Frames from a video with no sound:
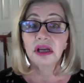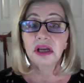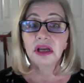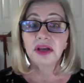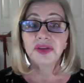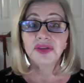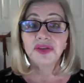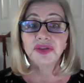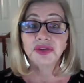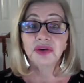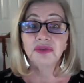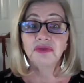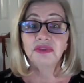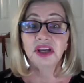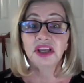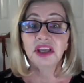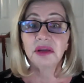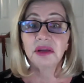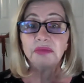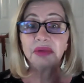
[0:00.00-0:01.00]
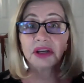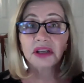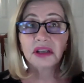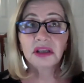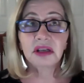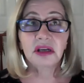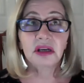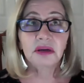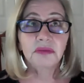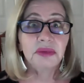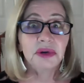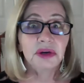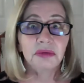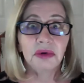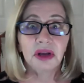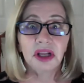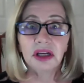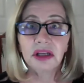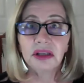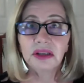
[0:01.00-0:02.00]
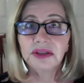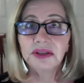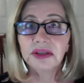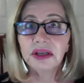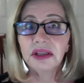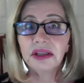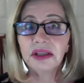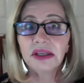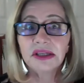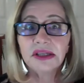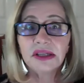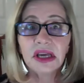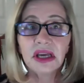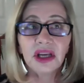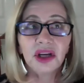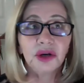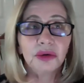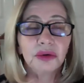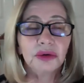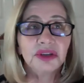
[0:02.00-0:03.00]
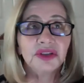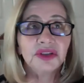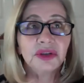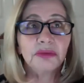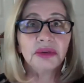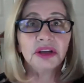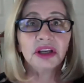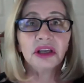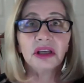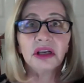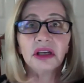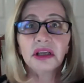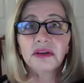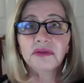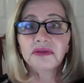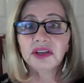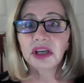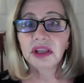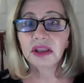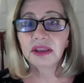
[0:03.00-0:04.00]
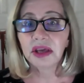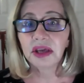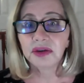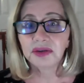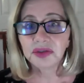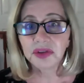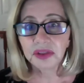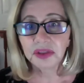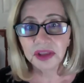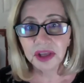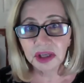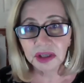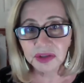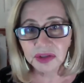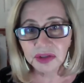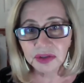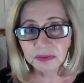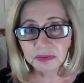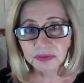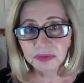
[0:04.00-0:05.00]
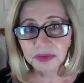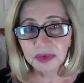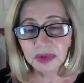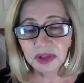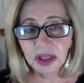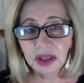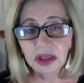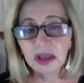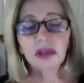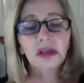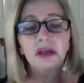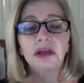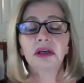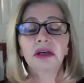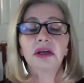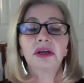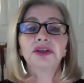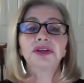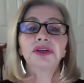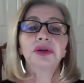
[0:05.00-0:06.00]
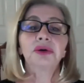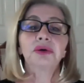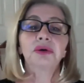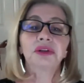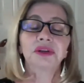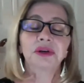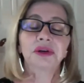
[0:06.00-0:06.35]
So Vicky picked it up and read it and said, the Tao is the beginning of 10,000 things. She called her